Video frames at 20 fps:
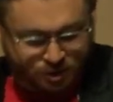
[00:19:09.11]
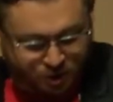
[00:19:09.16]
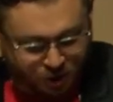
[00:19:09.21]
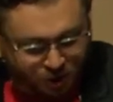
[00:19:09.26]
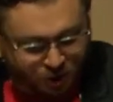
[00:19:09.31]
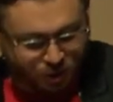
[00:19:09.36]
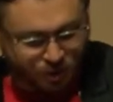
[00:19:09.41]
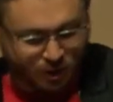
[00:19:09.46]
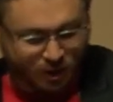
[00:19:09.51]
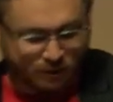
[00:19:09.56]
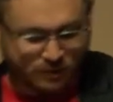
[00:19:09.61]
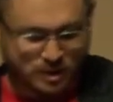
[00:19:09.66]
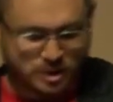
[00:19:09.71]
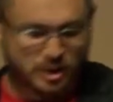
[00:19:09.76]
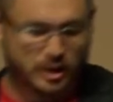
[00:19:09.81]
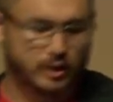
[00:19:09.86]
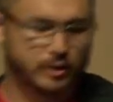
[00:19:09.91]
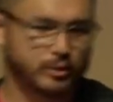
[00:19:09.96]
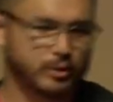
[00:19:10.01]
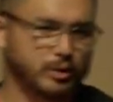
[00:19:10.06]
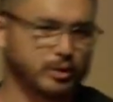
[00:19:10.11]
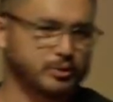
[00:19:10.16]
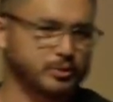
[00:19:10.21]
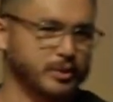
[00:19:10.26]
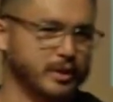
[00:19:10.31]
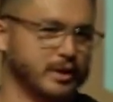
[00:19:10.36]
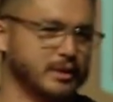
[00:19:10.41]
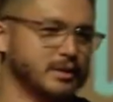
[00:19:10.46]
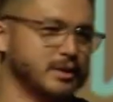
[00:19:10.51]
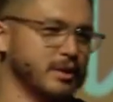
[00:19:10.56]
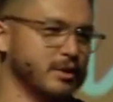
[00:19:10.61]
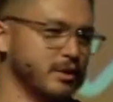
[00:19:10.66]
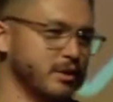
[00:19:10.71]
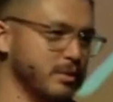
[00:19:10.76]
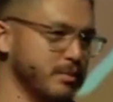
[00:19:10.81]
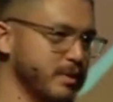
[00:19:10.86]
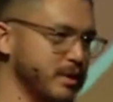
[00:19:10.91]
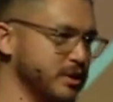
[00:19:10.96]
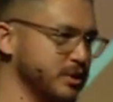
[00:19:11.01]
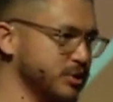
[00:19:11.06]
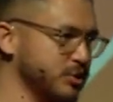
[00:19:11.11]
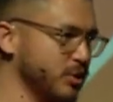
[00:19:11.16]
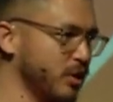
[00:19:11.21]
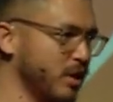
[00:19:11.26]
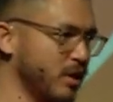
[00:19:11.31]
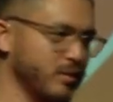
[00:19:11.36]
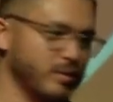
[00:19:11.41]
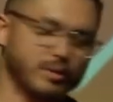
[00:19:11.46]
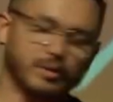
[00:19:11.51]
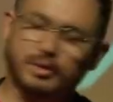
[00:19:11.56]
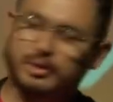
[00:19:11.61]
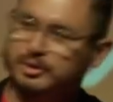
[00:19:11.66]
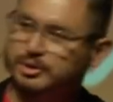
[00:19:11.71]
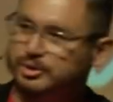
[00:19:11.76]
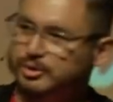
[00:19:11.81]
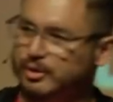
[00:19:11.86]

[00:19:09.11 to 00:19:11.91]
Two of the generals were considered to be strong rulers.